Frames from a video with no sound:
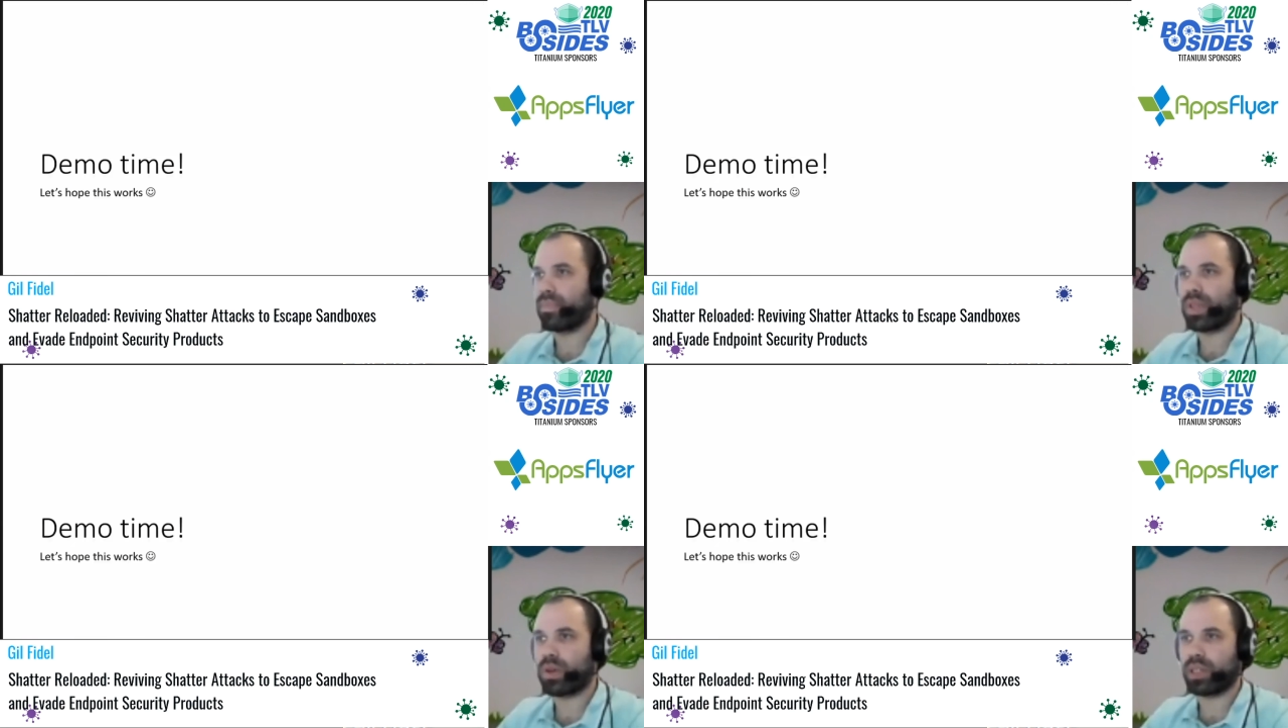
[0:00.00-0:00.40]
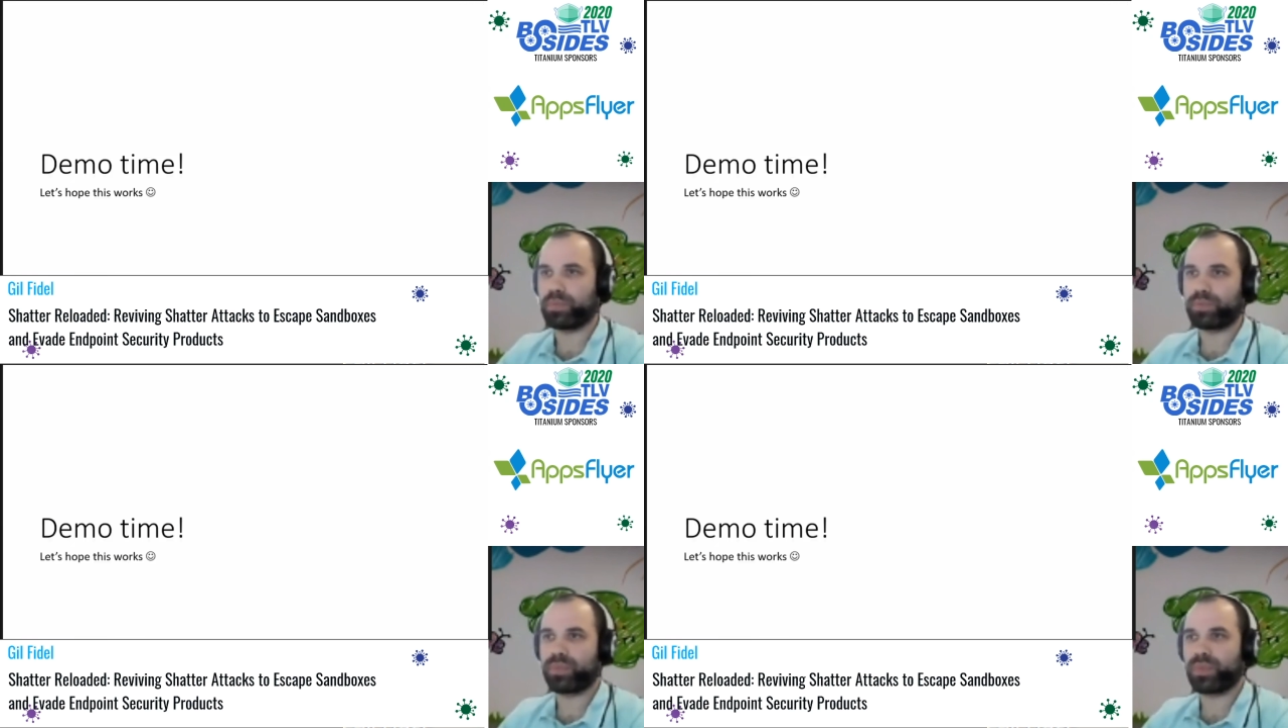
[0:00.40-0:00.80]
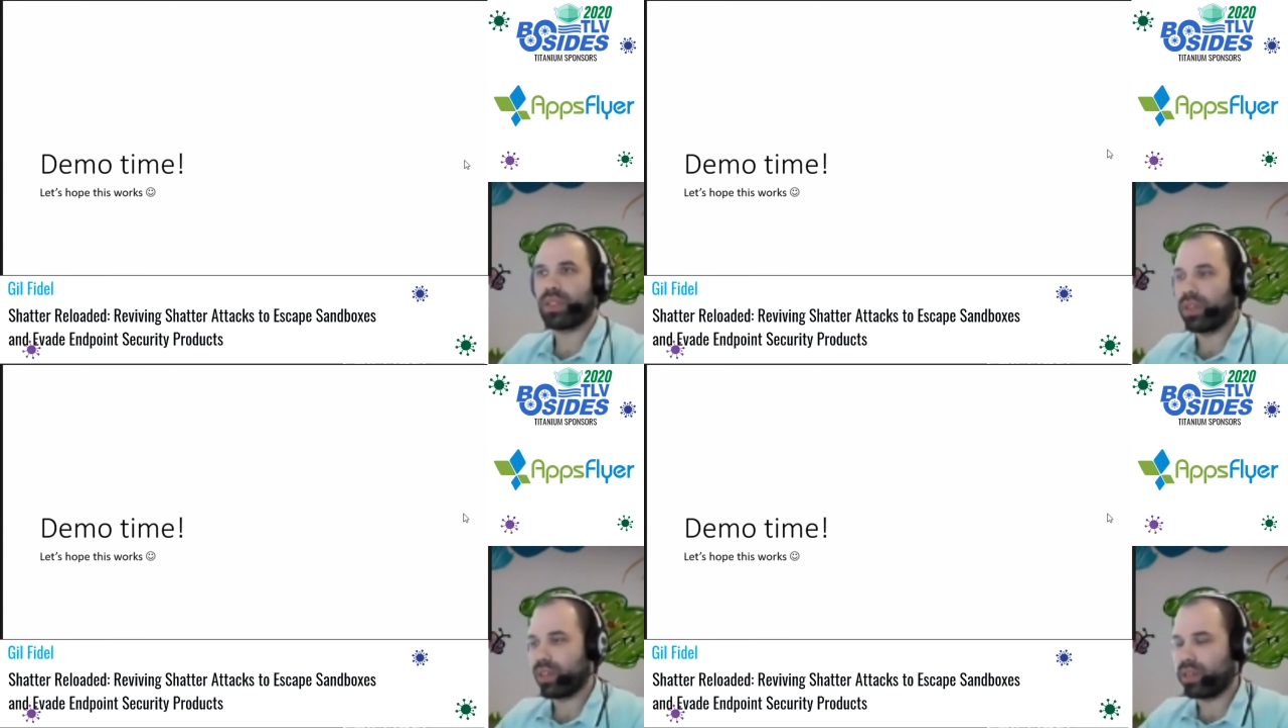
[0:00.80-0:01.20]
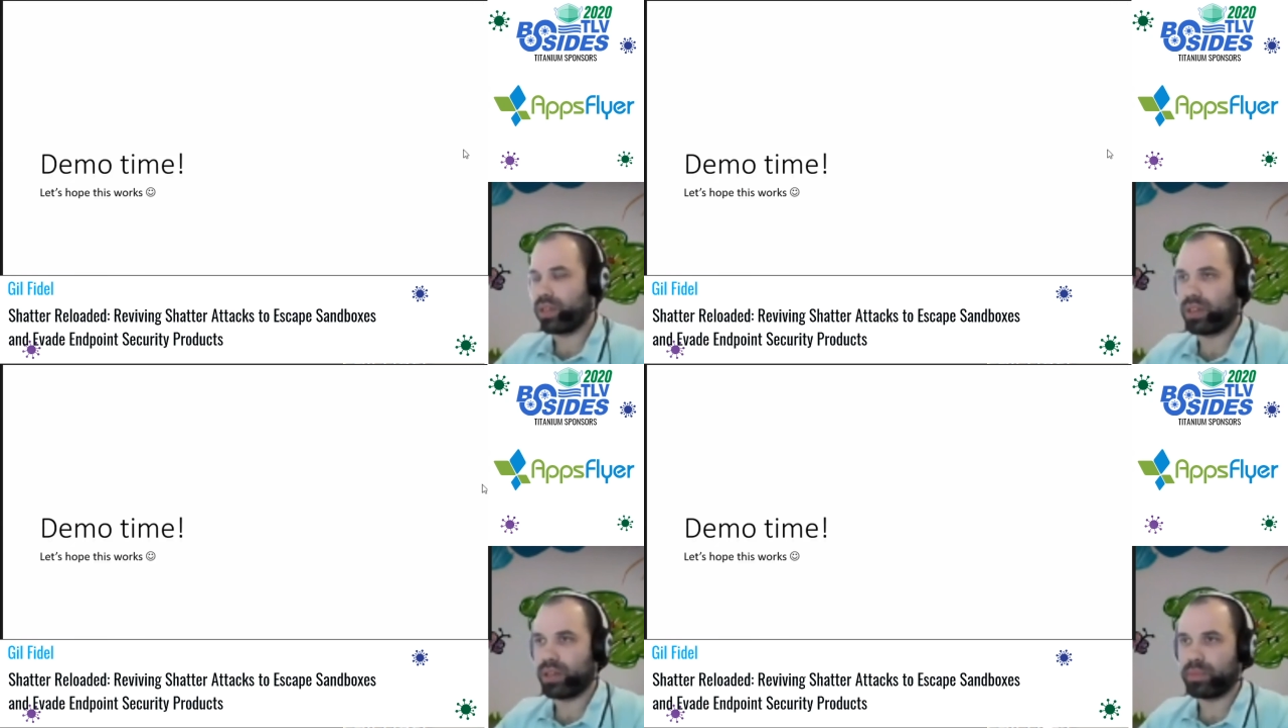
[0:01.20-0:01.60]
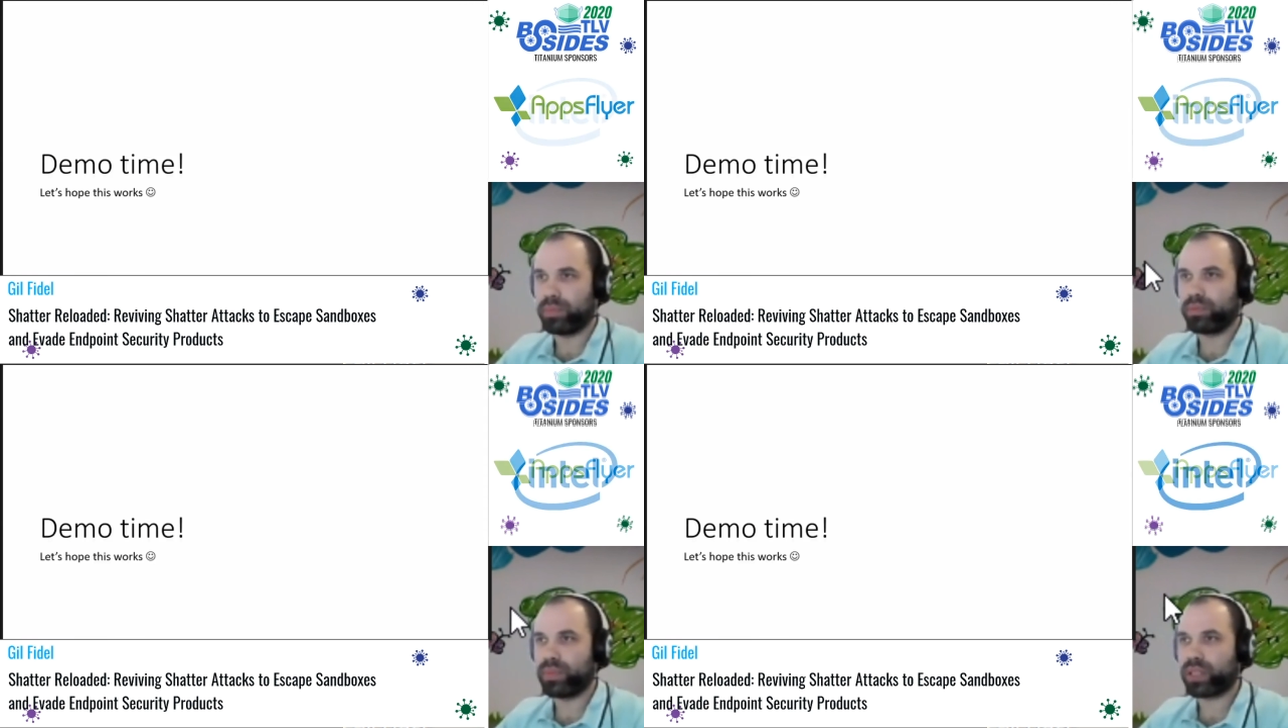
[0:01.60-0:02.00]
Okay,
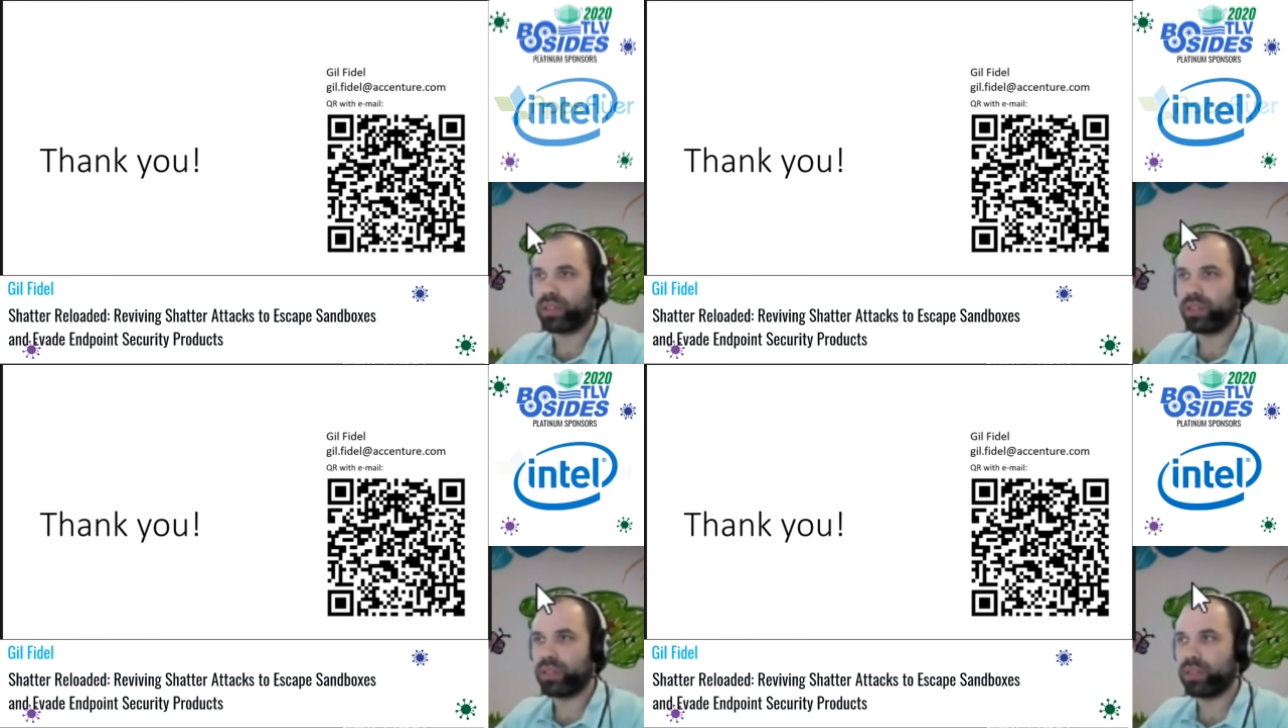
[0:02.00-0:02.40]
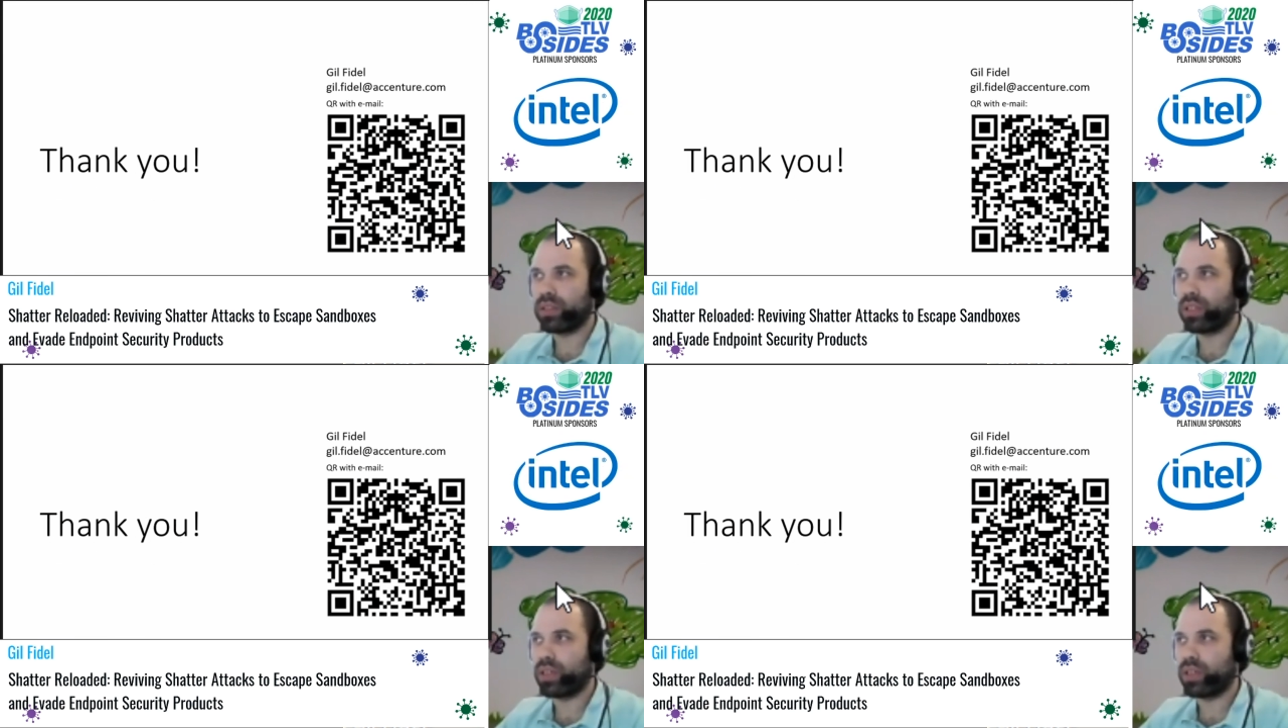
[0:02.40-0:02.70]
back here,